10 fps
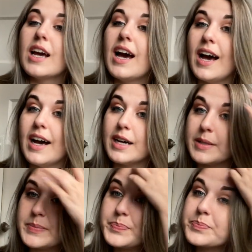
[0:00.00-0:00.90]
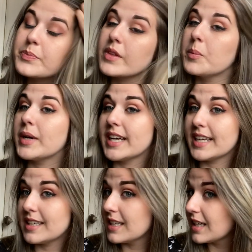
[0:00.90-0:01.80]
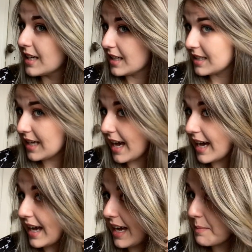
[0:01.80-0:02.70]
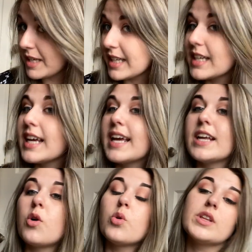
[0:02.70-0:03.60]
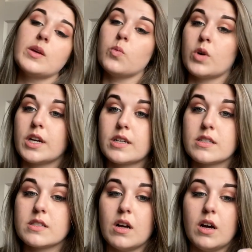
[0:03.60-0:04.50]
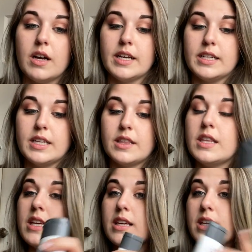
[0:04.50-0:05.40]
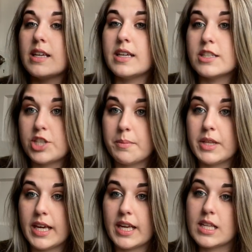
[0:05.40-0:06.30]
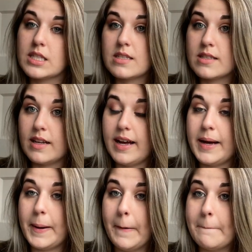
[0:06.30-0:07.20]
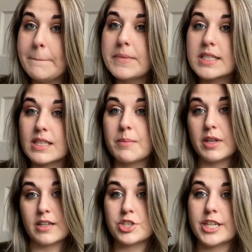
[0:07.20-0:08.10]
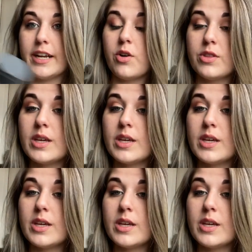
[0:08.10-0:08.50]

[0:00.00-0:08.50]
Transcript: Um, but yeah, I mean, it only works on the Gem Lites, um, the Celeb Luxury only